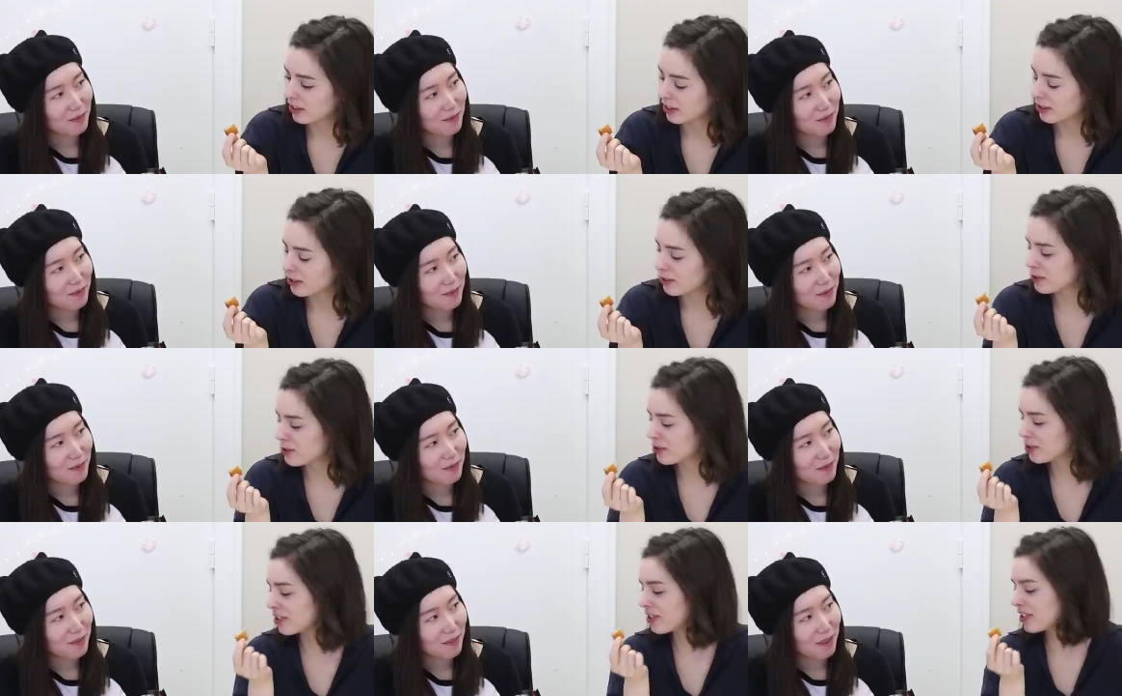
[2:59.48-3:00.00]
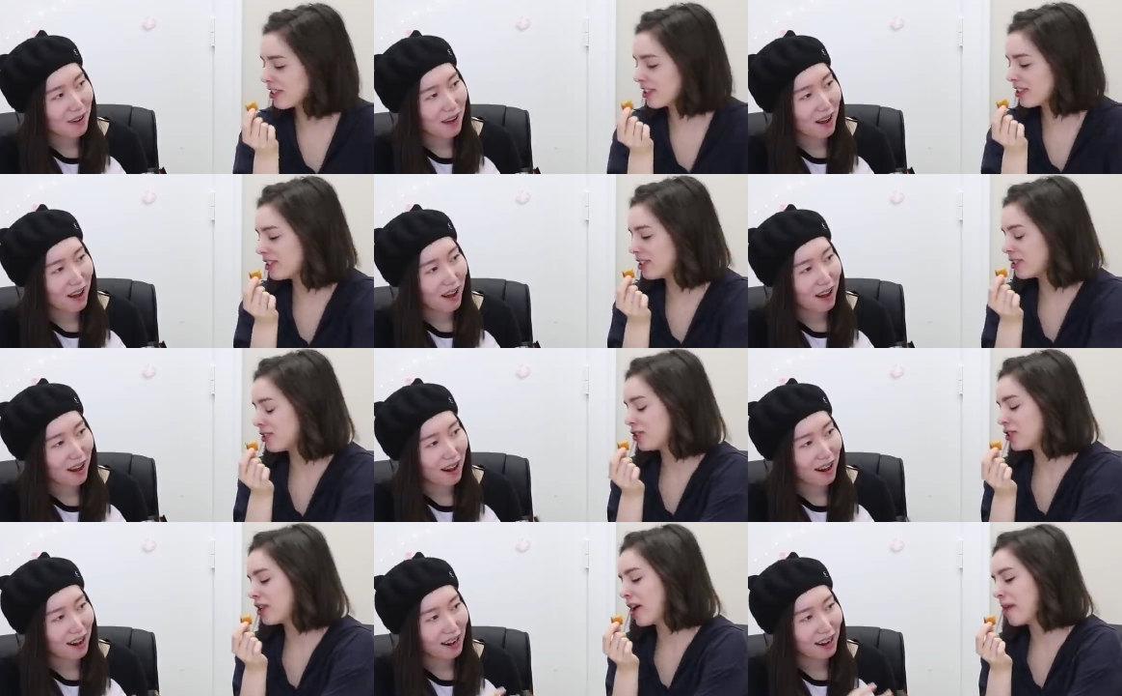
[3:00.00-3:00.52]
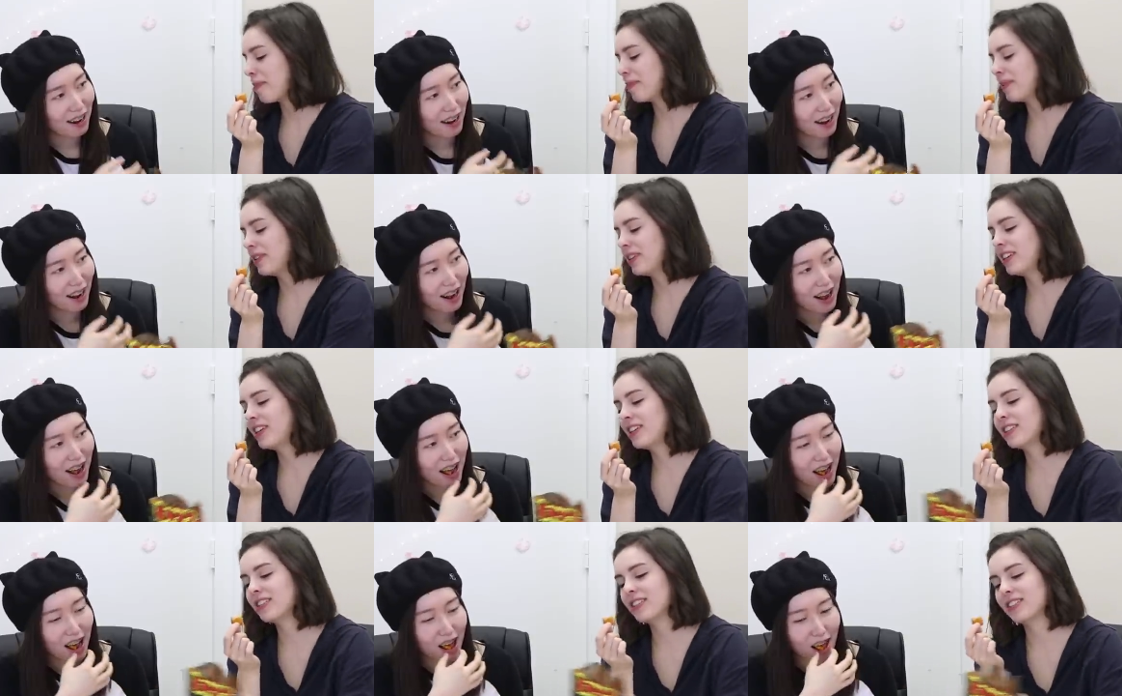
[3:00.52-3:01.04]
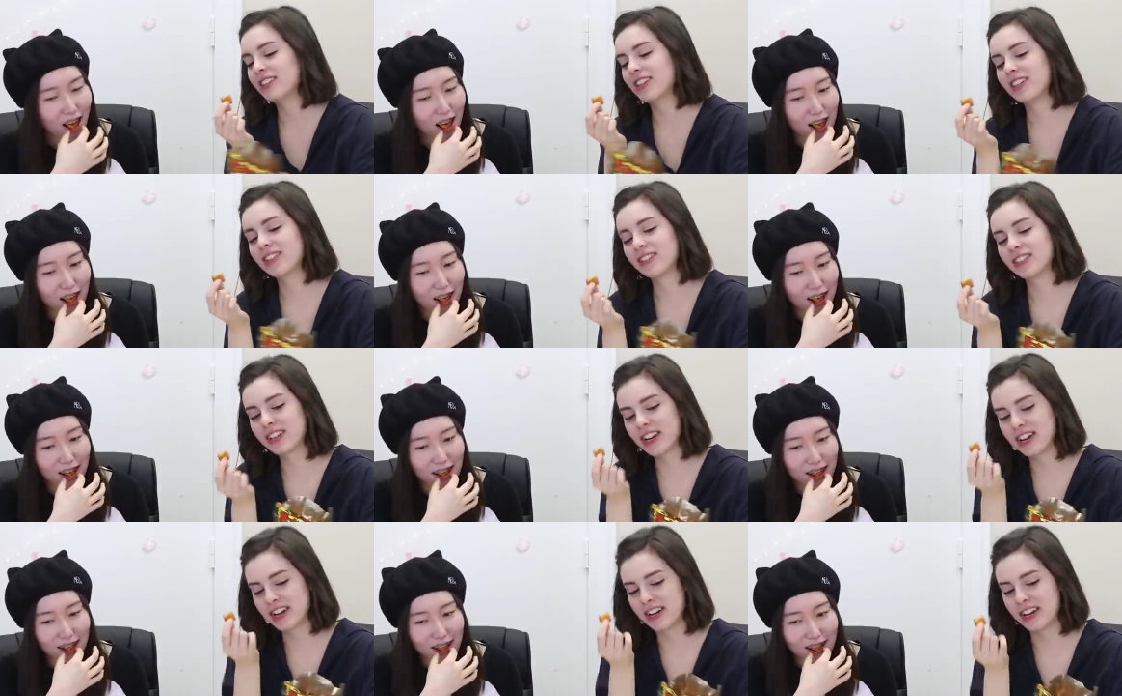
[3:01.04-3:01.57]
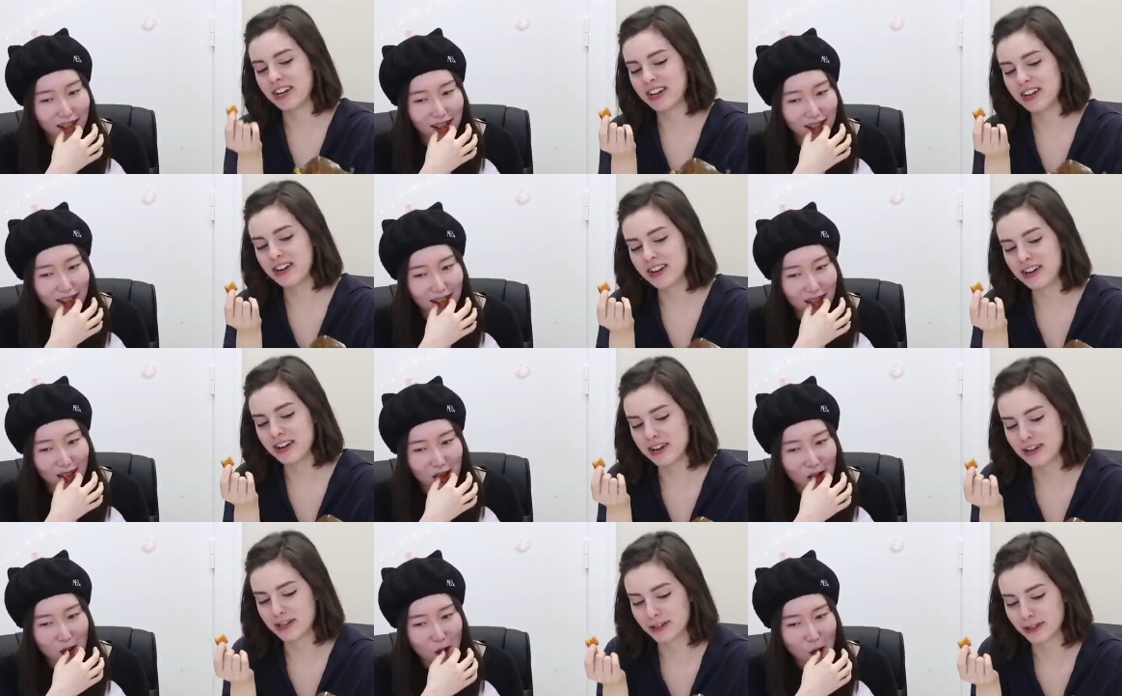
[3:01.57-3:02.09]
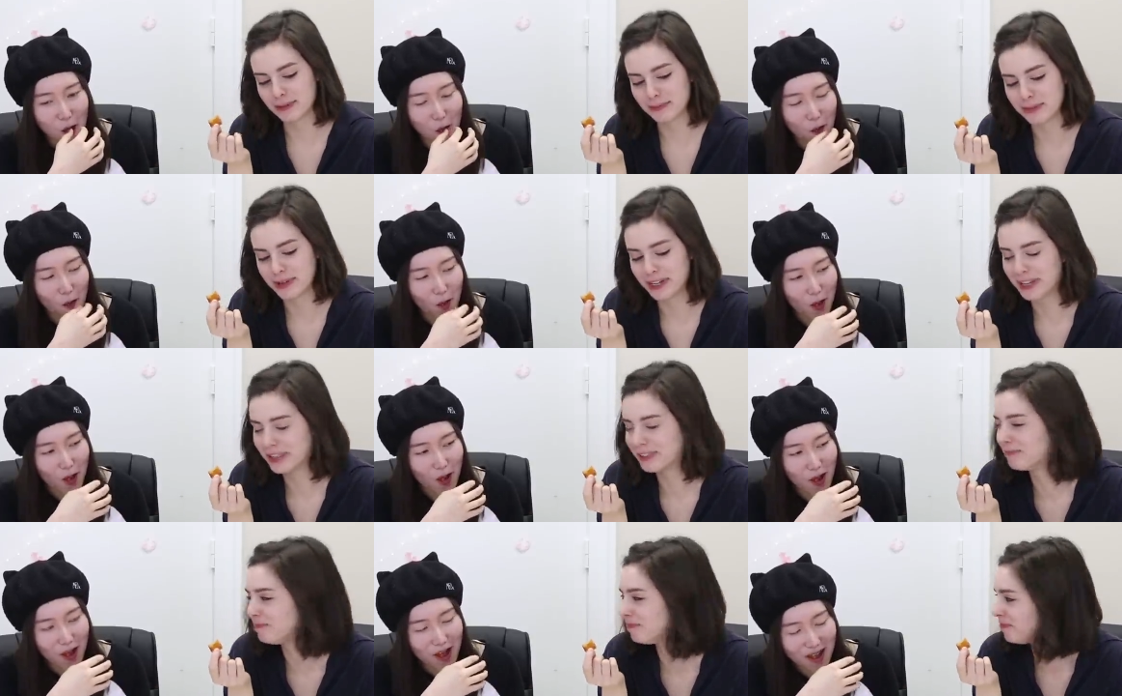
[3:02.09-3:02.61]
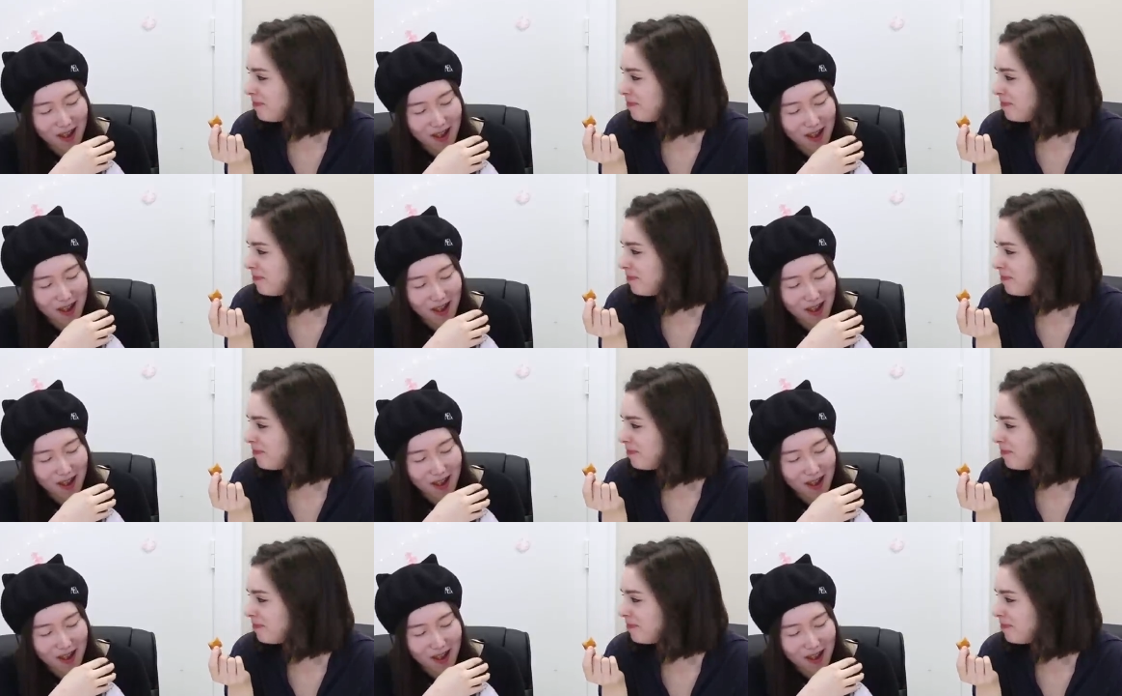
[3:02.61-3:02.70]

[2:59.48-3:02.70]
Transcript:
Speaker 1: Are you sure this is Japanese? It tastes kind of Indian to me.